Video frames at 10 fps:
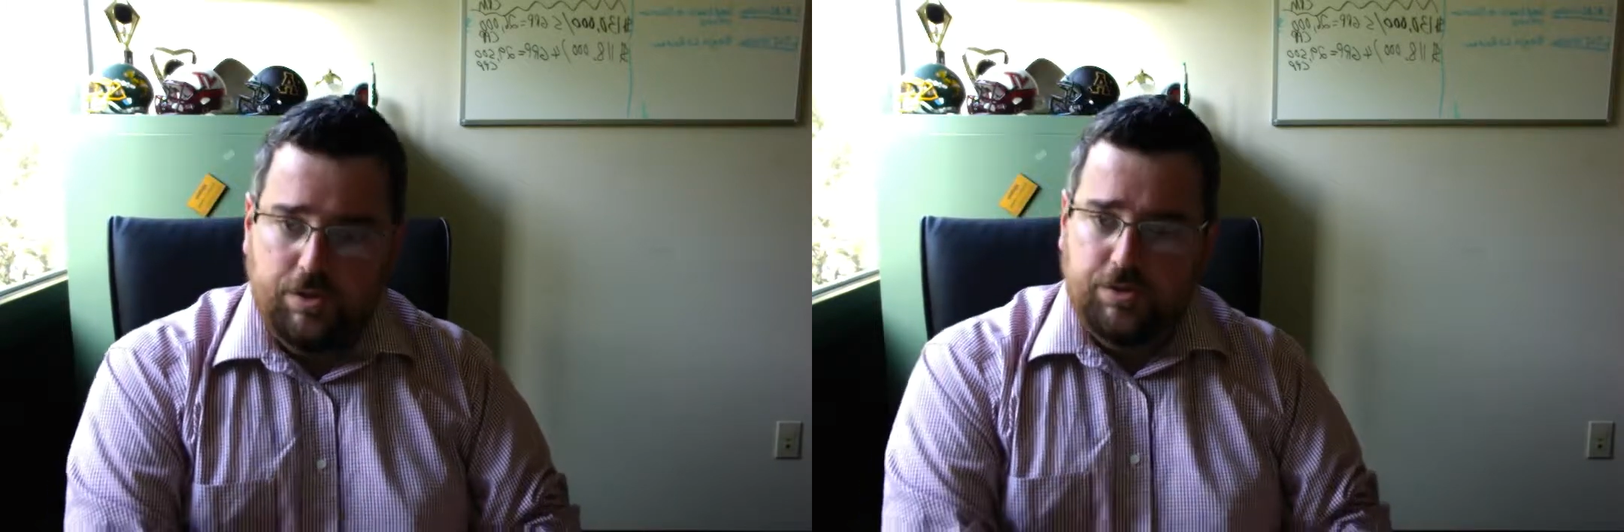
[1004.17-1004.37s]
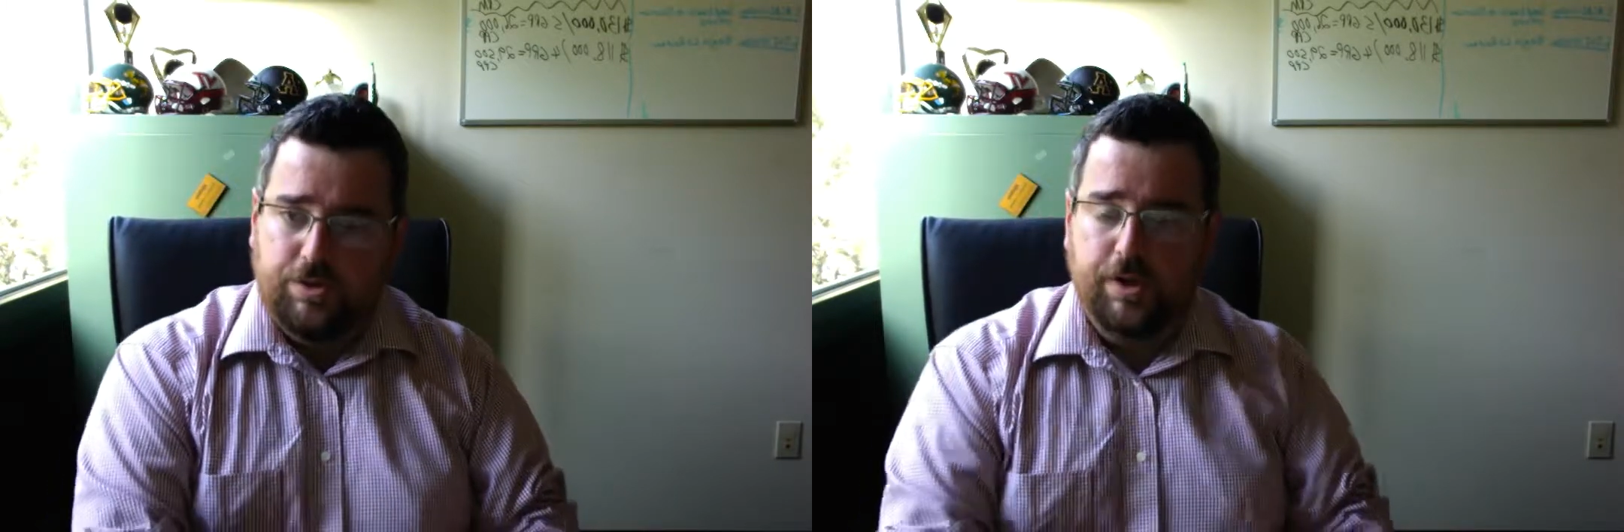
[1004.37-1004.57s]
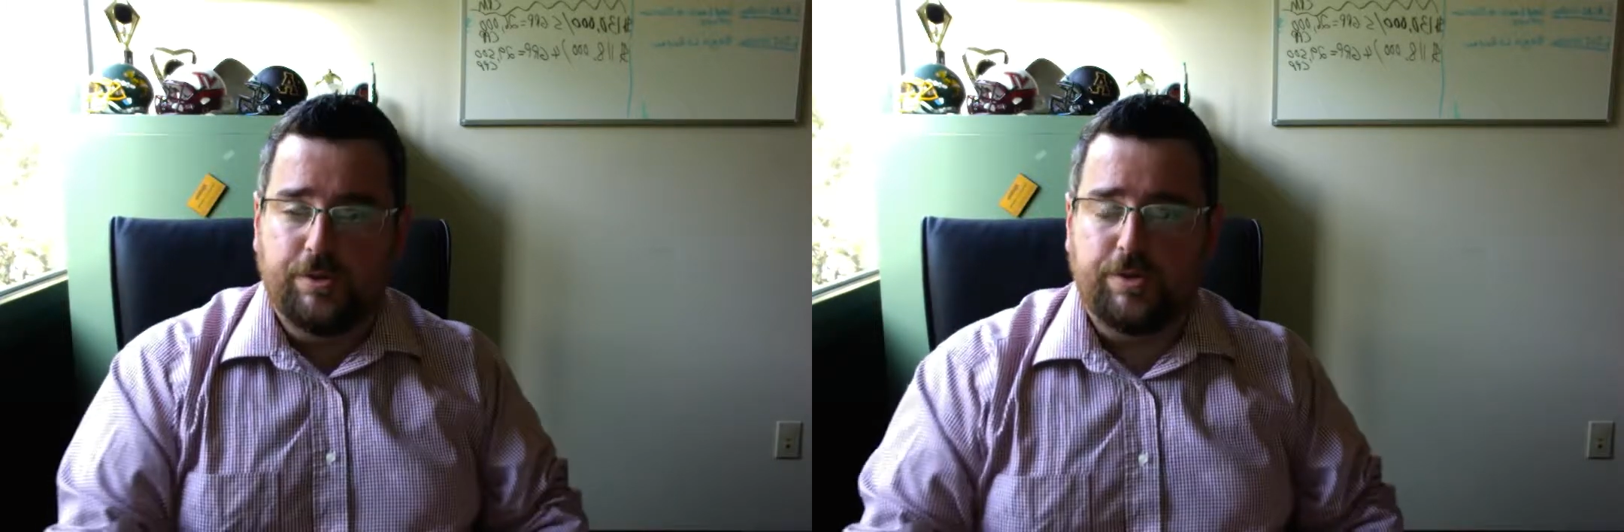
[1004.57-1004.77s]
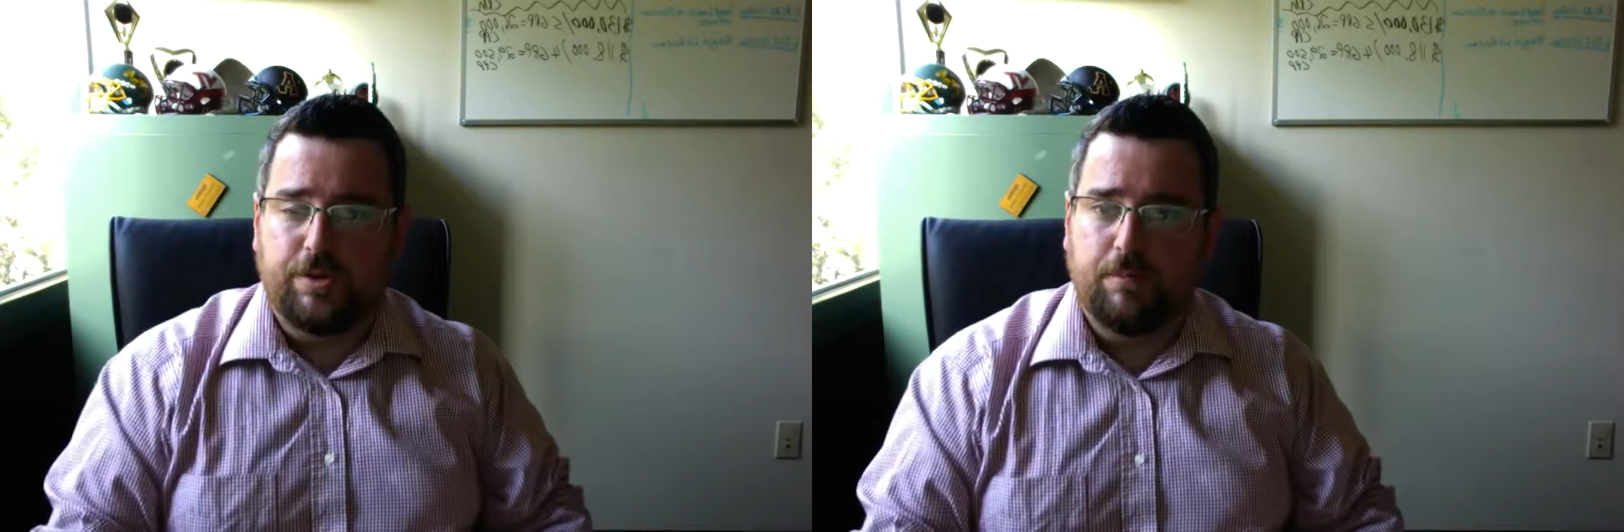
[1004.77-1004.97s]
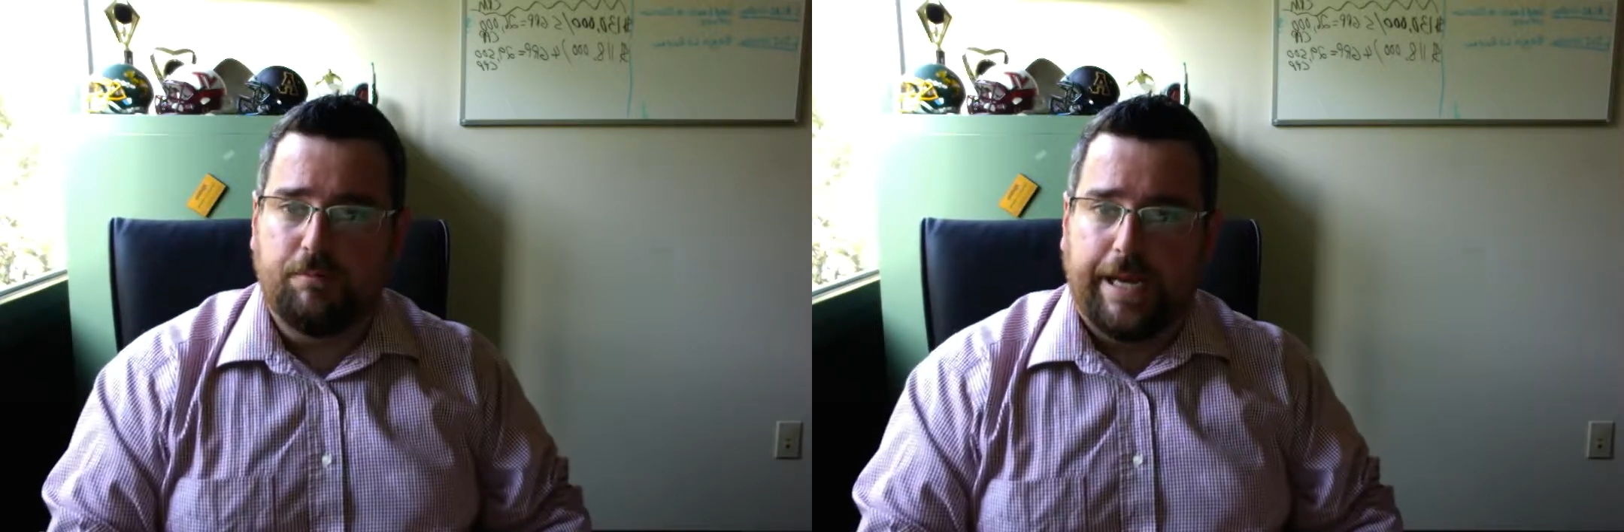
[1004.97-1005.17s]
So those
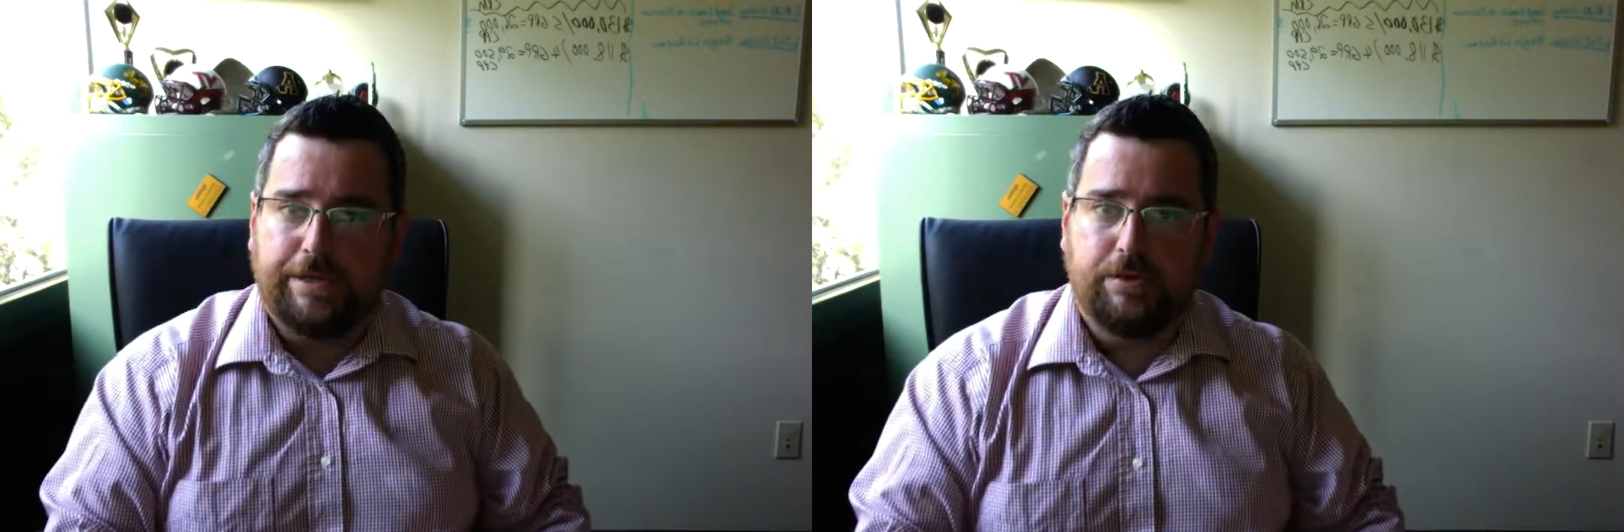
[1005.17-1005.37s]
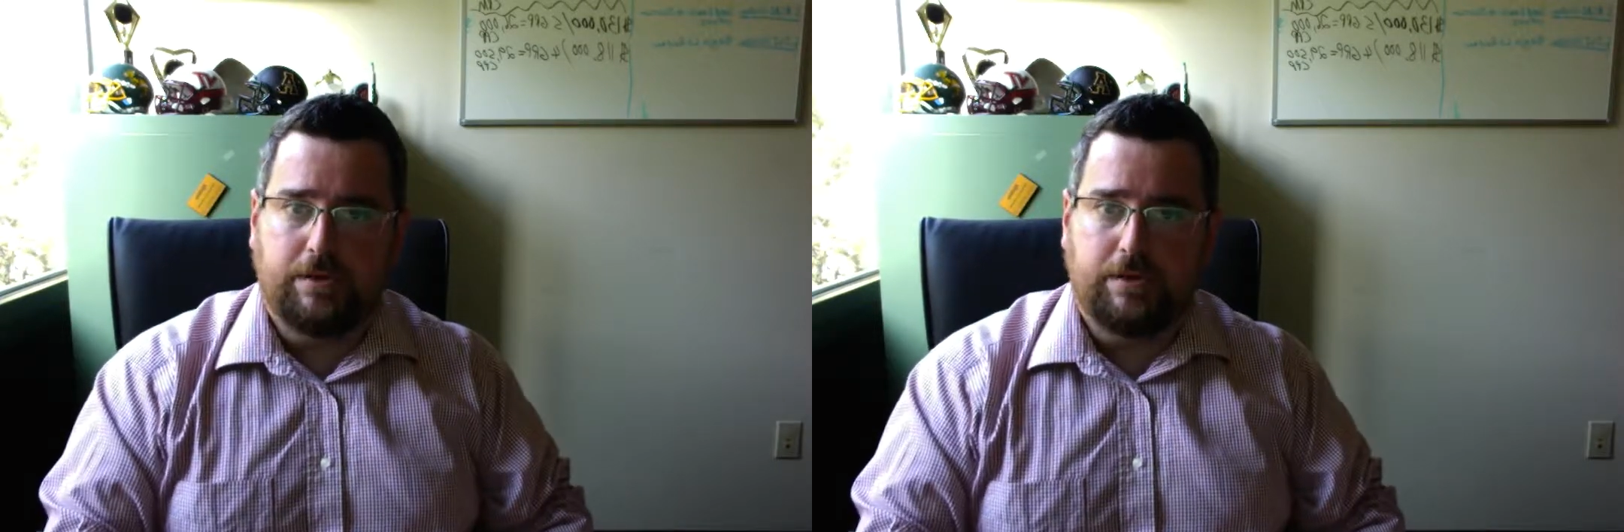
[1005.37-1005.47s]
are major